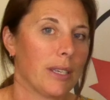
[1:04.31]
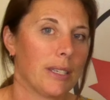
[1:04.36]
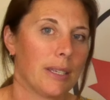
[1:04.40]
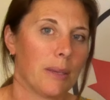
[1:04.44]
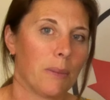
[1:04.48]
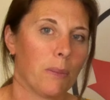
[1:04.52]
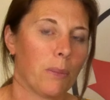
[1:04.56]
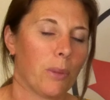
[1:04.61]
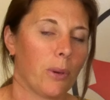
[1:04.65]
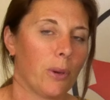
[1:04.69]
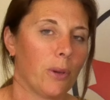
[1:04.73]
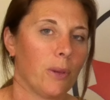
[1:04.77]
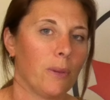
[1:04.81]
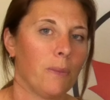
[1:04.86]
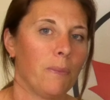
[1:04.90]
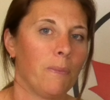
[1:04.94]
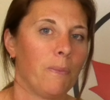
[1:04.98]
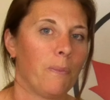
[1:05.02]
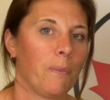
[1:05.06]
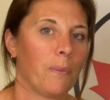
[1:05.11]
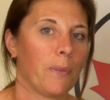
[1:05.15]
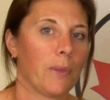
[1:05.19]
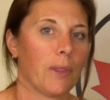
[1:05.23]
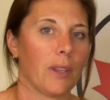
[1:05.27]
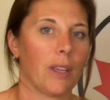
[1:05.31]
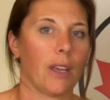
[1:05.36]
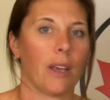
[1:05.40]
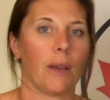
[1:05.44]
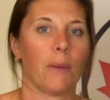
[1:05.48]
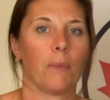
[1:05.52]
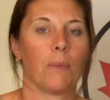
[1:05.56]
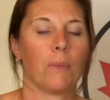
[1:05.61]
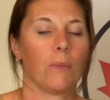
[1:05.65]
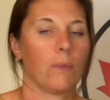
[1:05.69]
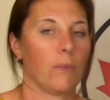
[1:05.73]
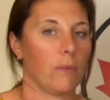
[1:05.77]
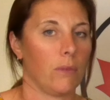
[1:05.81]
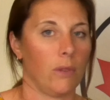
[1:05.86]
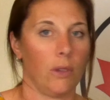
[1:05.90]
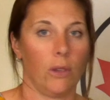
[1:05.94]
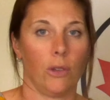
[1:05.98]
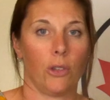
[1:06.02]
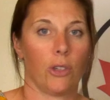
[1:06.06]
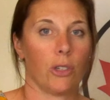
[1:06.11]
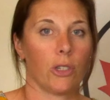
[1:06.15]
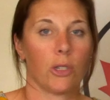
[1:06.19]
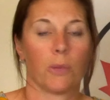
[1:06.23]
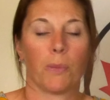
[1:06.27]
simple. Um,
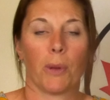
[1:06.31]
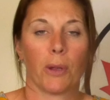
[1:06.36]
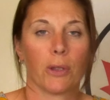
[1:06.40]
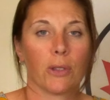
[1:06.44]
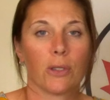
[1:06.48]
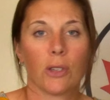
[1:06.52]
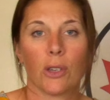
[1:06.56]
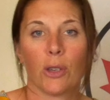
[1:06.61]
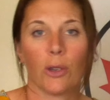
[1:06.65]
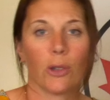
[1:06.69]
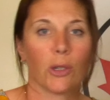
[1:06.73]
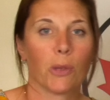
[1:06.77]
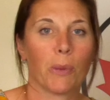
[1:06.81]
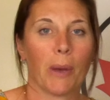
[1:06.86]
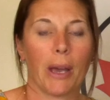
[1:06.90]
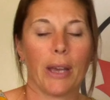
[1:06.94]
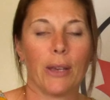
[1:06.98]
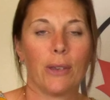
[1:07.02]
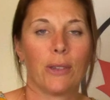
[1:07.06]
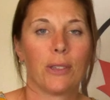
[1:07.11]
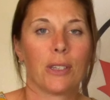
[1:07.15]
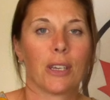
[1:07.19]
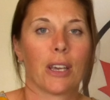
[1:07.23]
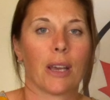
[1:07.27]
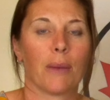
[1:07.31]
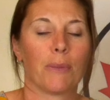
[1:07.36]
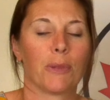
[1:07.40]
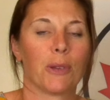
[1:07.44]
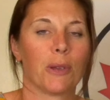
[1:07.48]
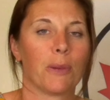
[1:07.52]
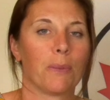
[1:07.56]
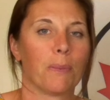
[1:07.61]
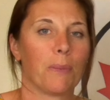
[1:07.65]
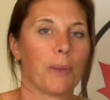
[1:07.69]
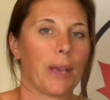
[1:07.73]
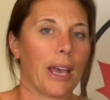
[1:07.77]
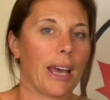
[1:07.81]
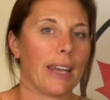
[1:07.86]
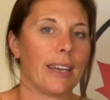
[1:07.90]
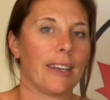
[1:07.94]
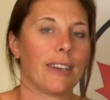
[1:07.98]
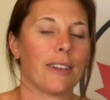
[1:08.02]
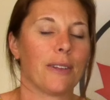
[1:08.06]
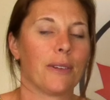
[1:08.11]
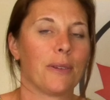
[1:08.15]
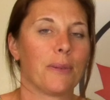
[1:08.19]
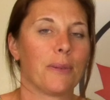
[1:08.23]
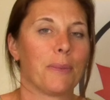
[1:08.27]
you just sponsor your spouse to come to
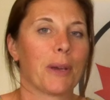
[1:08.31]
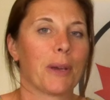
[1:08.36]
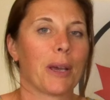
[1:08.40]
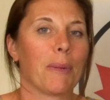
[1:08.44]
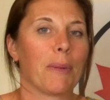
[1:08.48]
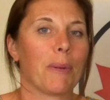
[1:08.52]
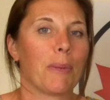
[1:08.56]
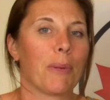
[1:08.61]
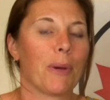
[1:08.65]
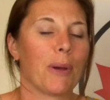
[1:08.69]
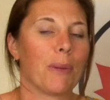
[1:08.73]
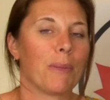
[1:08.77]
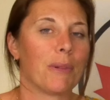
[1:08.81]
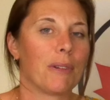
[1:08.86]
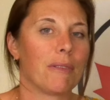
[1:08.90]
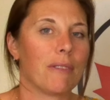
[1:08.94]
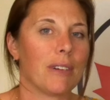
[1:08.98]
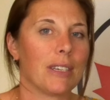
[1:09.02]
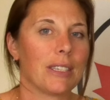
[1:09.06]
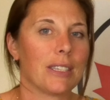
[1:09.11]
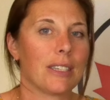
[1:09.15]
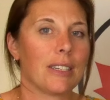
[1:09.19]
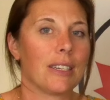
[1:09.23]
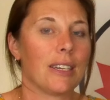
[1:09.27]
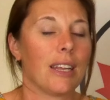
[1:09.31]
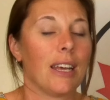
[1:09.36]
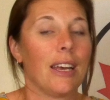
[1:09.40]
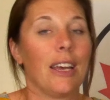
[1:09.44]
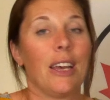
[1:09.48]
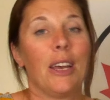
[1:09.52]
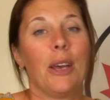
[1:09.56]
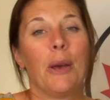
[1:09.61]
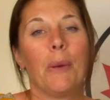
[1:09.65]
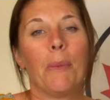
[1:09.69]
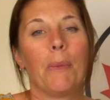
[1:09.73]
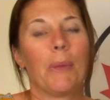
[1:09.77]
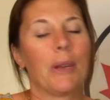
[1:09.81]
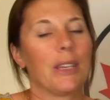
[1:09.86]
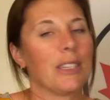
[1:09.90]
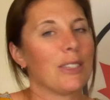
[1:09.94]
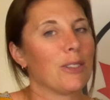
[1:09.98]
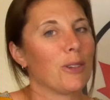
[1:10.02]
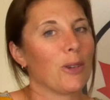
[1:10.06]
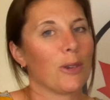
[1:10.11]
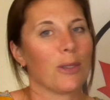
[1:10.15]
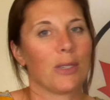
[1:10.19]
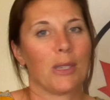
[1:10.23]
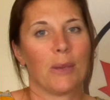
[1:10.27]
Canada to become a permanent resident, but it's
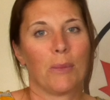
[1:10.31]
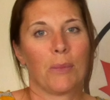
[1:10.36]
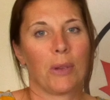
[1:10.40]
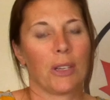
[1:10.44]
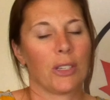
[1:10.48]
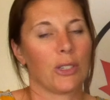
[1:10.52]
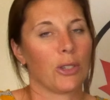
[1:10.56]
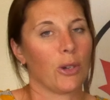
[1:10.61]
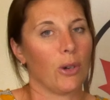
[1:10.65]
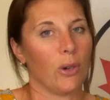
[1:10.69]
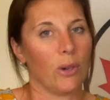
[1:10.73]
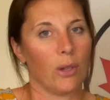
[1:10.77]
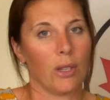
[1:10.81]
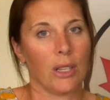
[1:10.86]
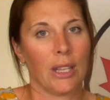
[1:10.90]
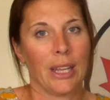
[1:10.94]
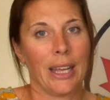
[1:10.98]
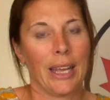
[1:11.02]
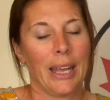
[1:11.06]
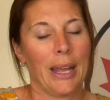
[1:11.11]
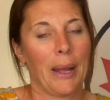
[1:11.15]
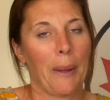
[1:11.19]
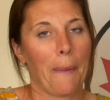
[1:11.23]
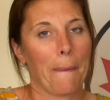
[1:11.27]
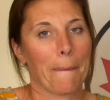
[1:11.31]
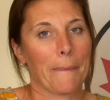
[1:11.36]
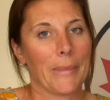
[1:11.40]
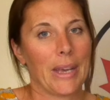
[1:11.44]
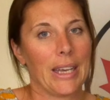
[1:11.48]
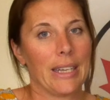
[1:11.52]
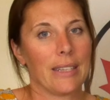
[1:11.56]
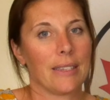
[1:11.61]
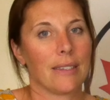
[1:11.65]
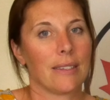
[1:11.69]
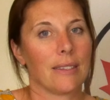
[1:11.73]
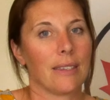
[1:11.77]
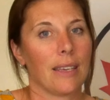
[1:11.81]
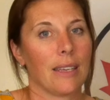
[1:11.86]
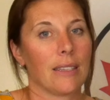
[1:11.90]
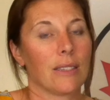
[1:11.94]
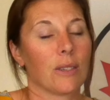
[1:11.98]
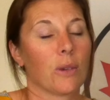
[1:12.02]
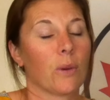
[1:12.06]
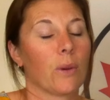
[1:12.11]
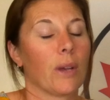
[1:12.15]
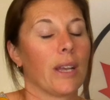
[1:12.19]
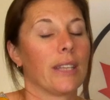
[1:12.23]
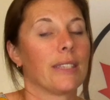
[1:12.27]
not simple at all. It's
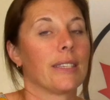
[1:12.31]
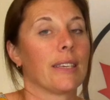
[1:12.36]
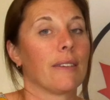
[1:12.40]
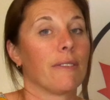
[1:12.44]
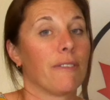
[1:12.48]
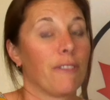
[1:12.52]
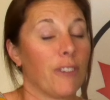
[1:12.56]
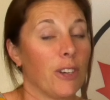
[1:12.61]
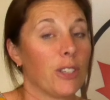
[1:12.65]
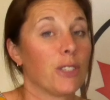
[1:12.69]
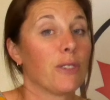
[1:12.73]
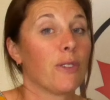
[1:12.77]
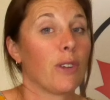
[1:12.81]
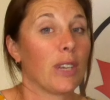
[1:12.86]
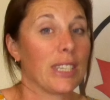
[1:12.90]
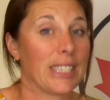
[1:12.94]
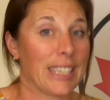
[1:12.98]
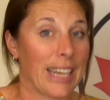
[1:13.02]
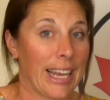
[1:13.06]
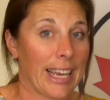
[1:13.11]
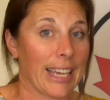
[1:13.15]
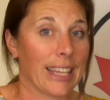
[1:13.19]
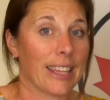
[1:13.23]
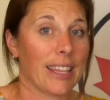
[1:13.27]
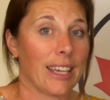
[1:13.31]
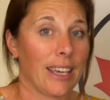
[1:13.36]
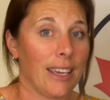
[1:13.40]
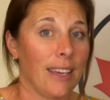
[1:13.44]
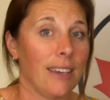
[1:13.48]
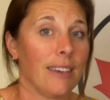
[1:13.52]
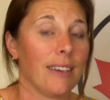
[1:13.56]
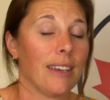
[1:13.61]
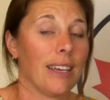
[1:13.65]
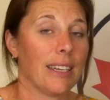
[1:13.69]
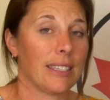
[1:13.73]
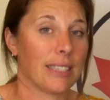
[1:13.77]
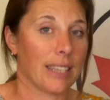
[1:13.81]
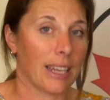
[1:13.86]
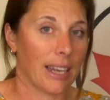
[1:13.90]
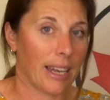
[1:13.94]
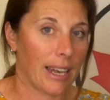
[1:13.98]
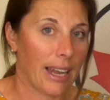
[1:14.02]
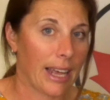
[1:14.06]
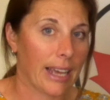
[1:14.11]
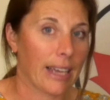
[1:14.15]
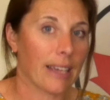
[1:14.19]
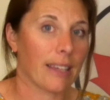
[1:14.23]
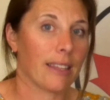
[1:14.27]
it's it's a first of all it's lengthy. It's a
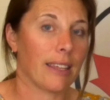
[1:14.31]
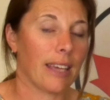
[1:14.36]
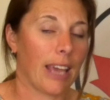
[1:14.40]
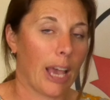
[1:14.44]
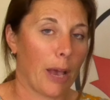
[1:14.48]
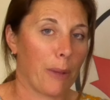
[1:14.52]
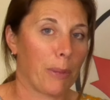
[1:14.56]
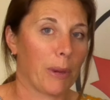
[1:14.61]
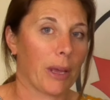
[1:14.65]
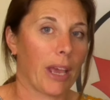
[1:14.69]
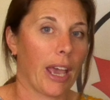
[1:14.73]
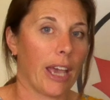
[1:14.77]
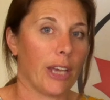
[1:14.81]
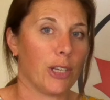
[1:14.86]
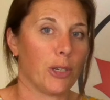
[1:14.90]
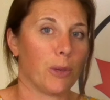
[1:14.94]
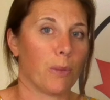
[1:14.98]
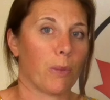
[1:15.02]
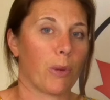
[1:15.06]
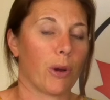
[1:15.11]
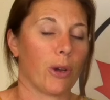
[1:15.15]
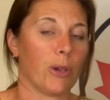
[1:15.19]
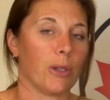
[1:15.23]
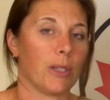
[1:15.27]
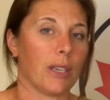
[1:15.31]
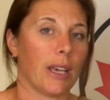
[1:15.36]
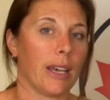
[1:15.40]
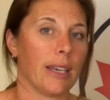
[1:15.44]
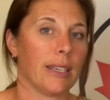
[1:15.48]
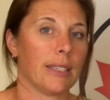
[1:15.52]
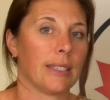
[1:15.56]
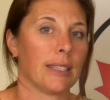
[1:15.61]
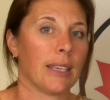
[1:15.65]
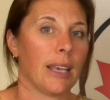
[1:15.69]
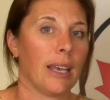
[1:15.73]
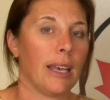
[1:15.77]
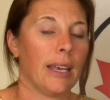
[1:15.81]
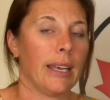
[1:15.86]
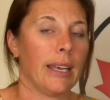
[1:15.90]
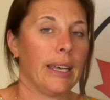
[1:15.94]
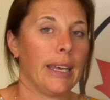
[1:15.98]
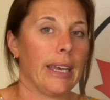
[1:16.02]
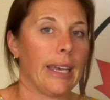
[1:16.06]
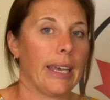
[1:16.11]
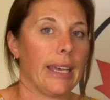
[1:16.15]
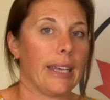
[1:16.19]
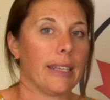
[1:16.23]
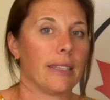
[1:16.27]
lengthy application process.
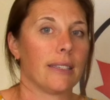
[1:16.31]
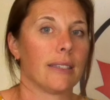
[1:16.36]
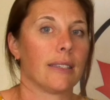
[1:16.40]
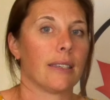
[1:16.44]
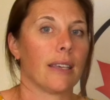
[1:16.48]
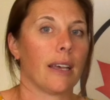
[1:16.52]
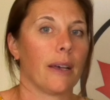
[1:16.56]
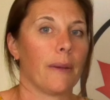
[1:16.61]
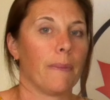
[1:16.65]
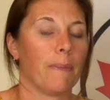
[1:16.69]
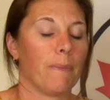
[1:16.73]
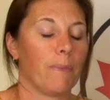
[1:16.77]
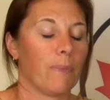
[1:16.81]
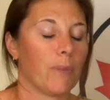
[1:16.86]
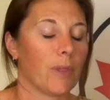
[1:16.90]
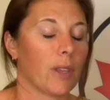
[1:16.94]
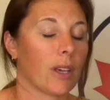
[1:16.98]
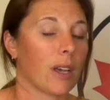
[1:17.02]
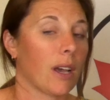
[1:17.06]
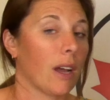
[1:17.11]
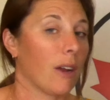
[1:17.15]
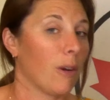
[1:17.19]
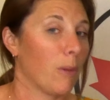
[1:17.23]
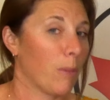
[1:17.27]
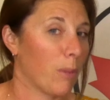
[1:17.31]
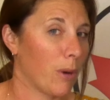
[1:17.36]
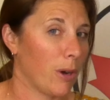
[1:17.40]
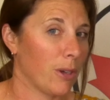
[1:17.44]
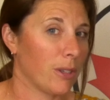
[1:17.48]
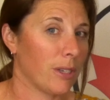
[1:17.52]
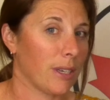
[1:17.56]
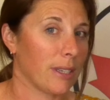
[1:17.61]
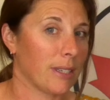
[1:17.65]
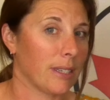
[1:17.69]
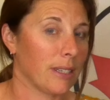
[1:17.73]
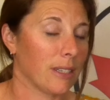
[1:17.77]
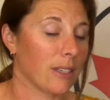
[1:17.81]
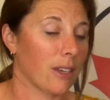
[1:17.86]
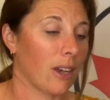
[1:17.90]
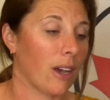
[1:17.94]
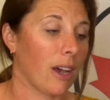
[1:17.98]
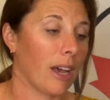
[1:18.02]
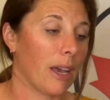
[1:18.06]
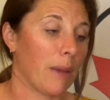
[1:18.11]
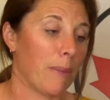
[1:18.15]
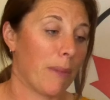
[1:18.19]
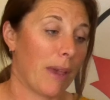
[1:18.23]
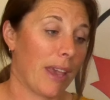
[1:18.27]
It's um, the current processing
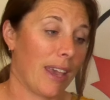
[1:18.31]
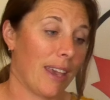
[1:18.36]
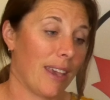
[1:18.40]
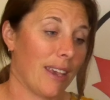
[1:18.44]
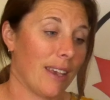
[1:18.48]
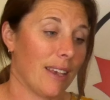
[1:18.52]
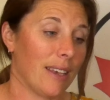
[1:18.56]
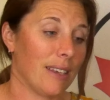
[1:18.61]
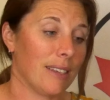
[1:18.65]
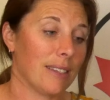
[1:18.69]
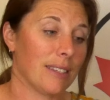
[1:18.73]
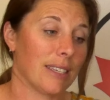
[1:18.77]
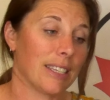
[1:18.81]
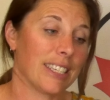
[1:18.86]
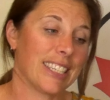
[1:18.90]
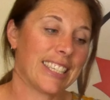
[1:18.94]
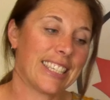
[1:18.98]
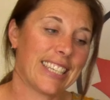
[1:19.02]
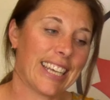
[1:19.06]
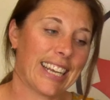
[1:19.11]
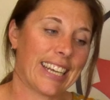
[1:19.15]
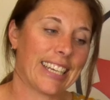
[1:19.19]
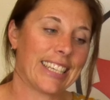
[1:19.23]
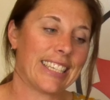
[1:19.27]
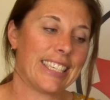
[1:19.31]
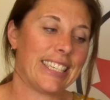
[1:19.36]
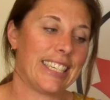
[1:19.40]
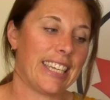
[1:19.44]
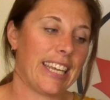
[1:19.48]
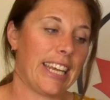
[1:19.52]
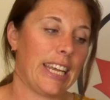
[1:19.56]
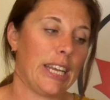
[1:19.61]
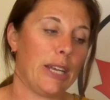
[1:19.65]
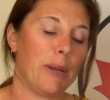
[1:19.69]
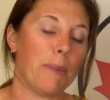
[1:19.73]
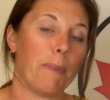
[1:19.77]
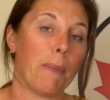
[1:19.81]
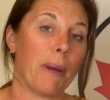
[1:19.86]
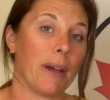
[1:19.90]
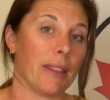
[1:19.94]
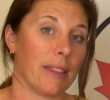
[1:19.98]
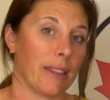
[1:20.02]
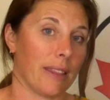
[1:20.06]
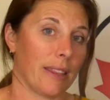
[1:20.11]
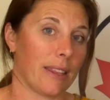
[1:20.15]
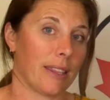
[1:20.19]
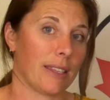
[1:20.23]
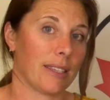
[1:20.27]
time is 16
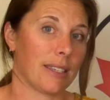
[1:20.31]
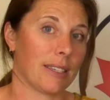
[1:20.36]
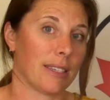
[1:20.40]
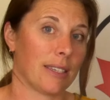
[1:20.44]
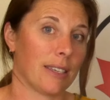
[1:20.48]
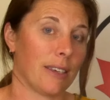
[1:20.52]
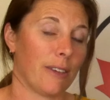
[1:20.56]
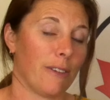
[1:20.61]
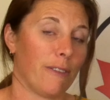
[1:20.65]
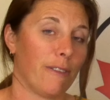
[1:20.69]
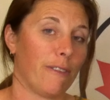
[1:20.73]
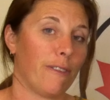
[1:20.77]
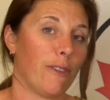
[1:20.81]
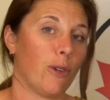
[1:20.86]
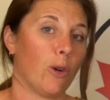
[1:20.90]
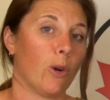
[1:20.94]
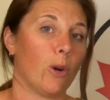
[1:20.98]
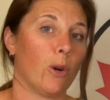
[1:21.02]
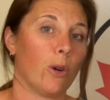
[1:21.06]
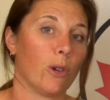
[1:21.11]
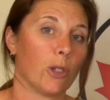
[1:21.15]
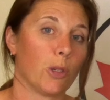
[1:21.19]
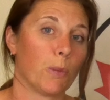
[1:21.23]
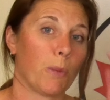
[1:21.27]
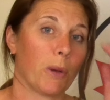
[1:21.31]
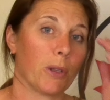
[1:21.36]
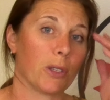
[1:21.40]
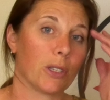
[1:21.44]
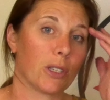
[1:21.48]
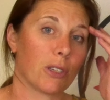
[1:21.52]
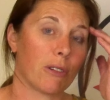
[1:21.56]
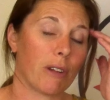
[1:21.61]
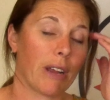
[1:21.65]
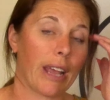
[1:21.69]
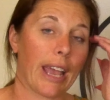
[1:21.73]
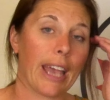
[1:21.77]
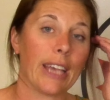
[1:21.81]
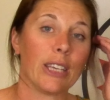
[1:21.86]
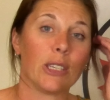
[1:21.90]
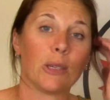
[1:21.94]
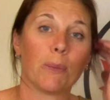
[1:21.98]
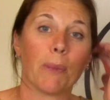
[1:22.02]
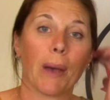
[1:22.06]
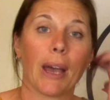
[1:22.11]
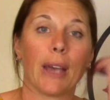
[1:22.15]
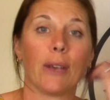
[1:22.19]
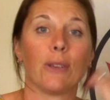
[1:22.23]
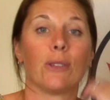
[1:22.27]
months for sponsoring a
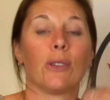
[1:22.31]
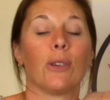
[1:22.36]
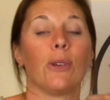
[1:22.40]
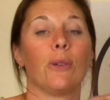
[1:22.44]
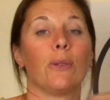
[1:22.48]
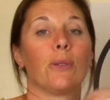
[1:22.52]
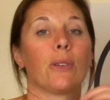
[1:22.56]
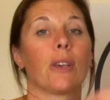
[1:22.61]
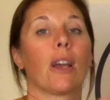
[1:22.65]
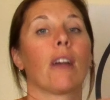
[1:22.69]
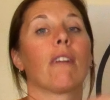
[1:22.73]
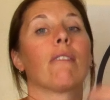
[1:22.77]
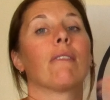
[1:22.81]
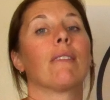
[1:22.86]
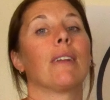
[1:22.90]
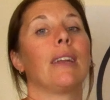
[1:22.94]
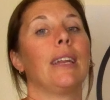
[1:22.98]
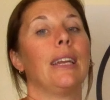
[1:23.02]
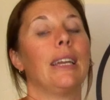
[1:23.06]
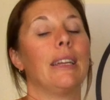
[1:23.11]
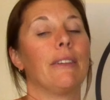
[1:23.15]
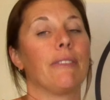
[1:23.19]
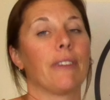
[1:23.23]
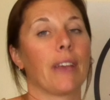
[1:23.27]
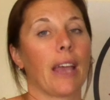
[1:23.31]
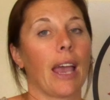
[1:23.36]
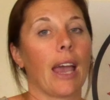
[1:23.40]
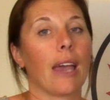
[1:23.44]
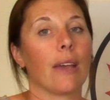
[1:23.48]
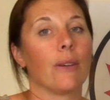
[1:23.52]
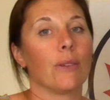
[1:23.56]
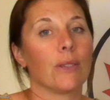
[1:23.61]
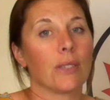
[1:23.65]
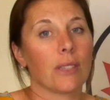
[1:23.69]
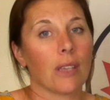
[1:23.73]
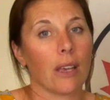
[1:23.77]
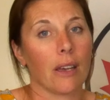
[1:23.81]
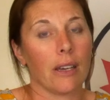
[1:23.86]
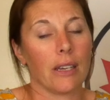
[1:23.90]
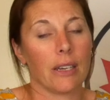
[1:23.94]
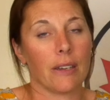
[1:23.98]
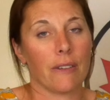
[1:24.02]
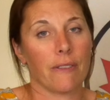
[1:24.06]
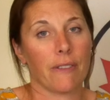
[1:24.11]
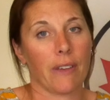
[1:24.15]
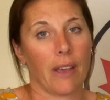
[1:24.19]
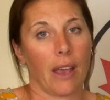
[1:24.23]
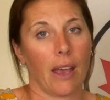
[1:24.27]
spouse who's currently living outside
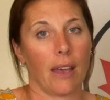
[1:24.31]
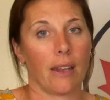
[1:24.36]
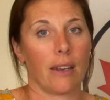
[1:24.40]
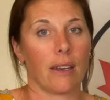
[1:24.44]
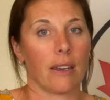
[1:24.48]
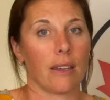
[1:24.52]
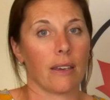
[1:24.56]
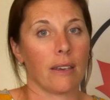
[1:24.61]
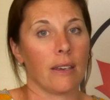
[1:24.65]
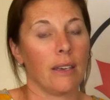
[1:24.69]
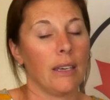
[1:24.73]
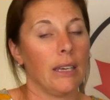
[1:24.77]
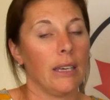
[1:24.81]
of Canada.